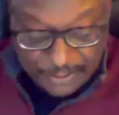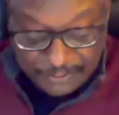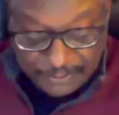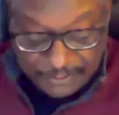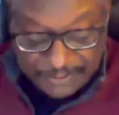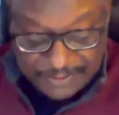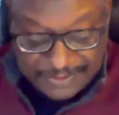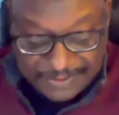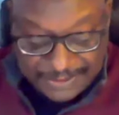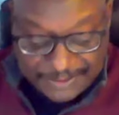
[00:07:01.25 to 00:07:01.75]

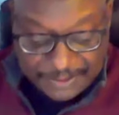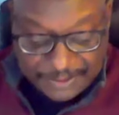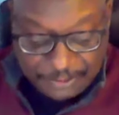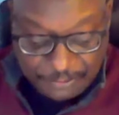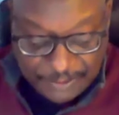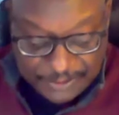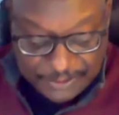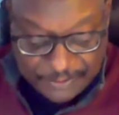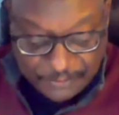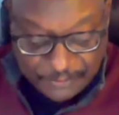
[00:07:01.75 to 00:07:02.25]
our second
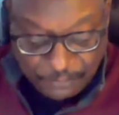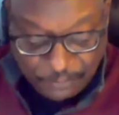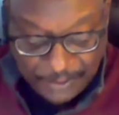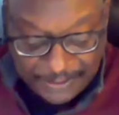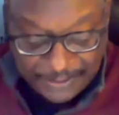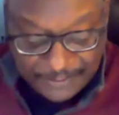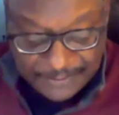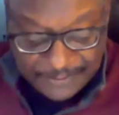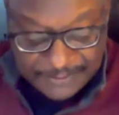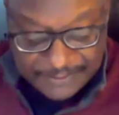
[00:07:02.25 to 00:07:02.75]
question.
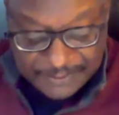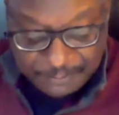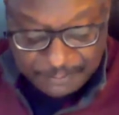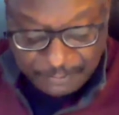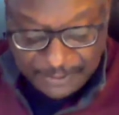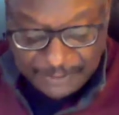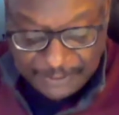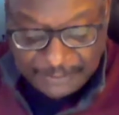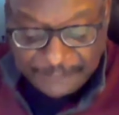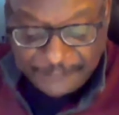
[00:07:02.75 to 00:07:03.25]
While the
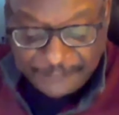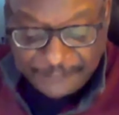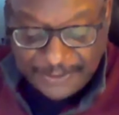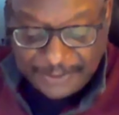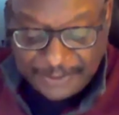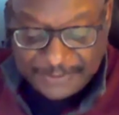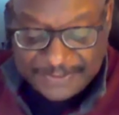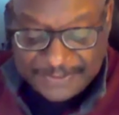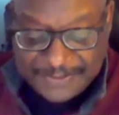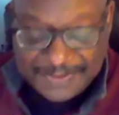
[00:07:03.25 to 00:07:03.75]
spread of the
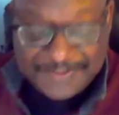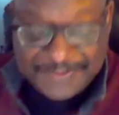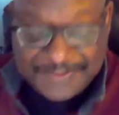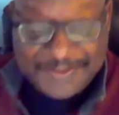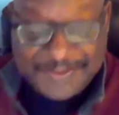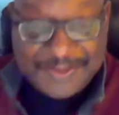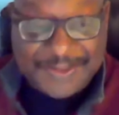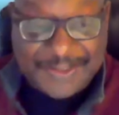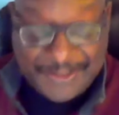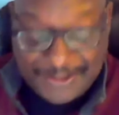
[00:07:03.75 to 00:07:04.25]
virus
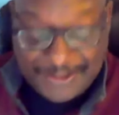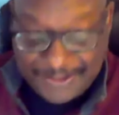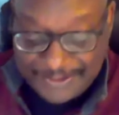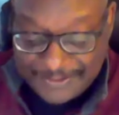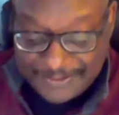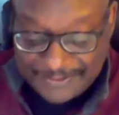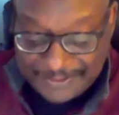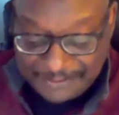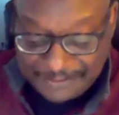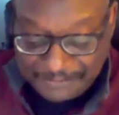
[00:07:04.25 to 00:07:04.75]
has
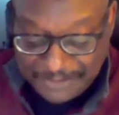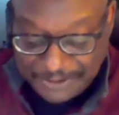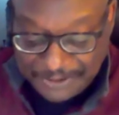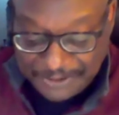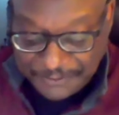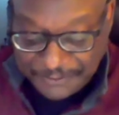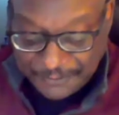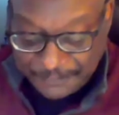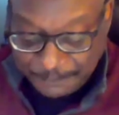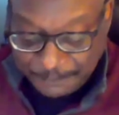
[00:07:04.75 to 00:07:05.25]
declined, as I
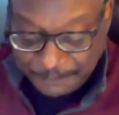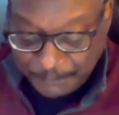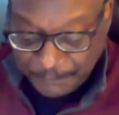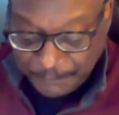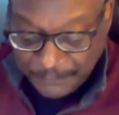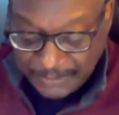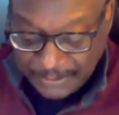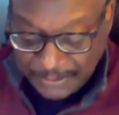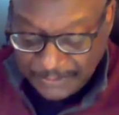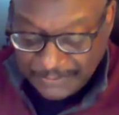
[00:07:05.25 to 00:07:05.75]
mentioned,
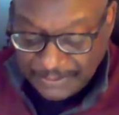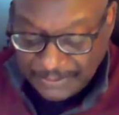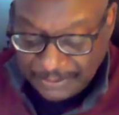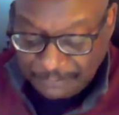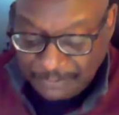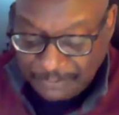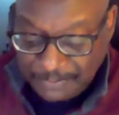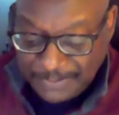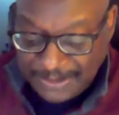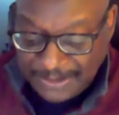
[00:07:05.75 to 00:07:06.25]
there
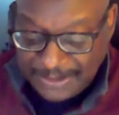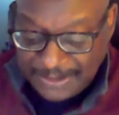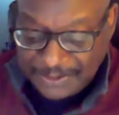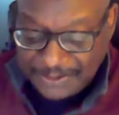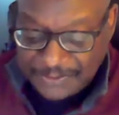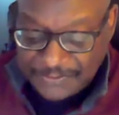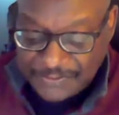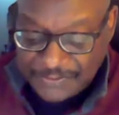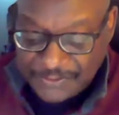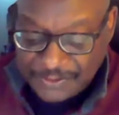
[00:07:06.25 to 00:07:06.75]
are
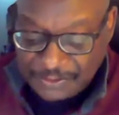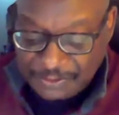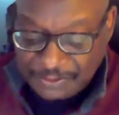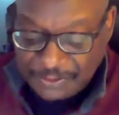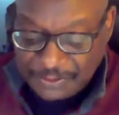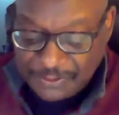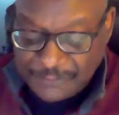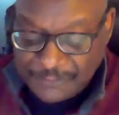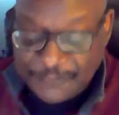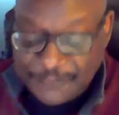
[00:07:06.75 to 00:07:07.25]
remaining
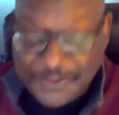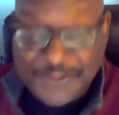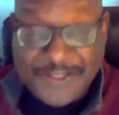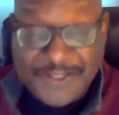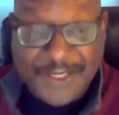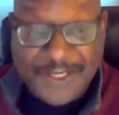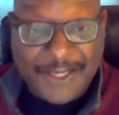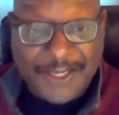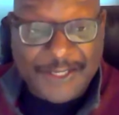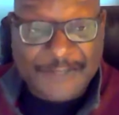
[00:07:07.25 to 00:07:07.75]
concerns for
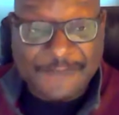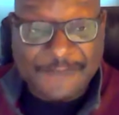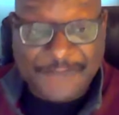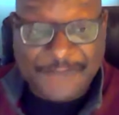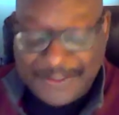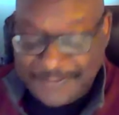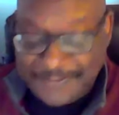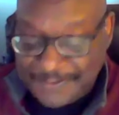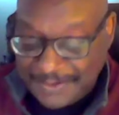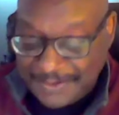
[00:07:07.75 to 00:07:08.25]

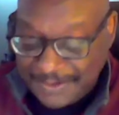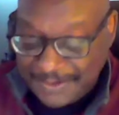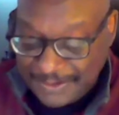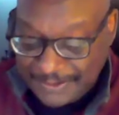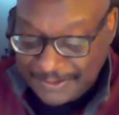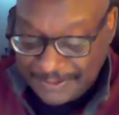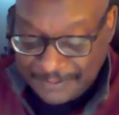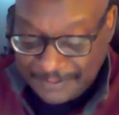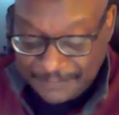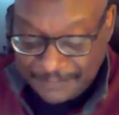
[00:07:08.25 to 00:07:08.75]

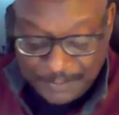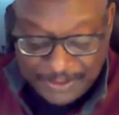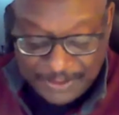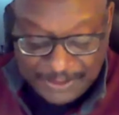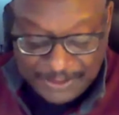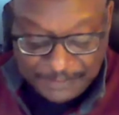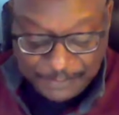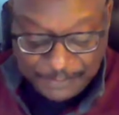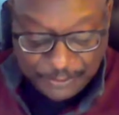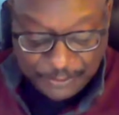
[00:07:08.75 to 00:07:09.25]
non-vaccinated
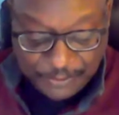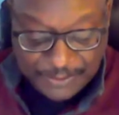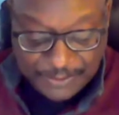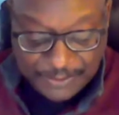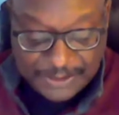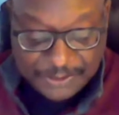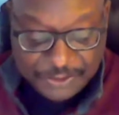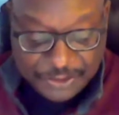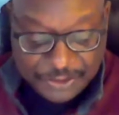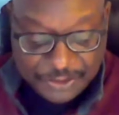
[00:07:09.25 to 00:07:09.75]
people
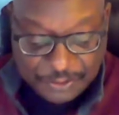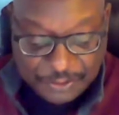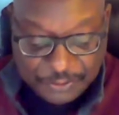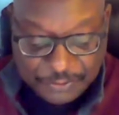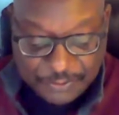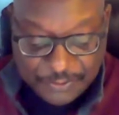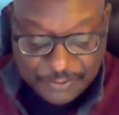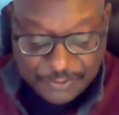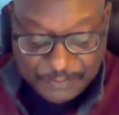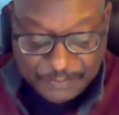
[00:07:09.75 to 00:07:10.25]
and
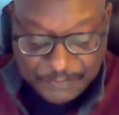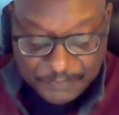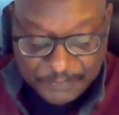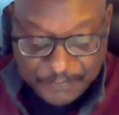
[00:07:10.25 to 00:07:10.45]
children.